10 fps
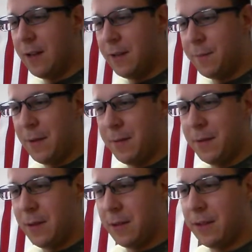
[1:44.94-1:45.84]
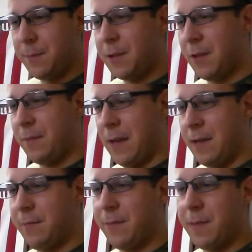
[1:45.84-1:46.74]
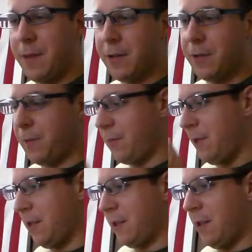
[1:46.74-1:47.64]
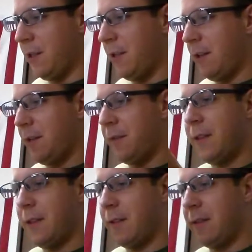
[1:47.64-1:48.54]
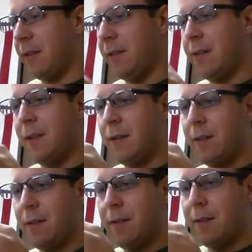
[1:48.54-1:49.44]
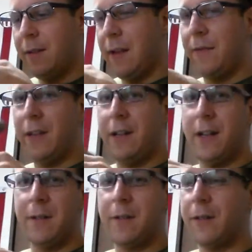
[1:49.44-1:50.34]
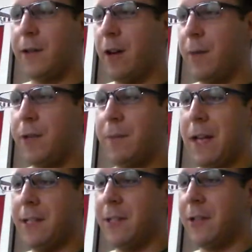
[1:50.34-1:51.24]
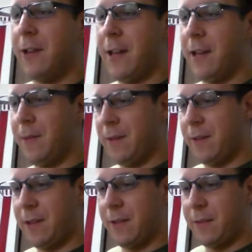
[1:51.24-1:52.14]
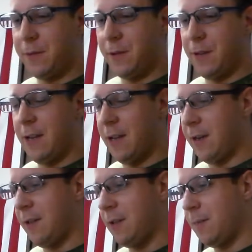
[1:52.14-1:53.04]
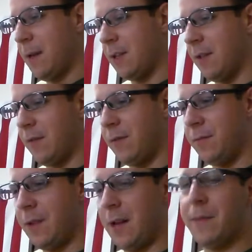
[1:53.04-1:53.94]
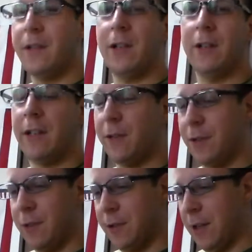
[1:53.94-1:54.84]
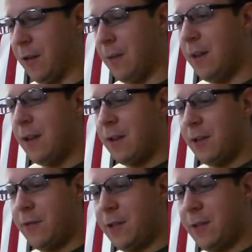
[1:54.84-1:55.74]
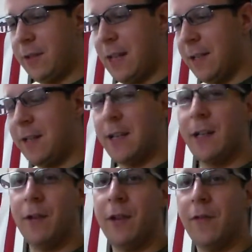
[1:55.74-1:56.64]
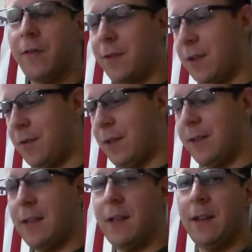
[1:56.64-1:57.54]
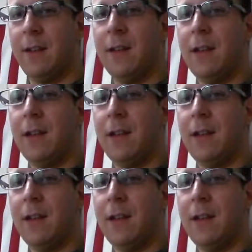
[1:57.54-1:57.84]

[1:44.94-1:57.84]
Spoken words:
the clips aren't bad. The buckles are pretty solid, I don't think. They're definitely not garbage plastic grade. I don't think they're up to the specs of I'm generally used to. So, this first is that to take note of. So, not the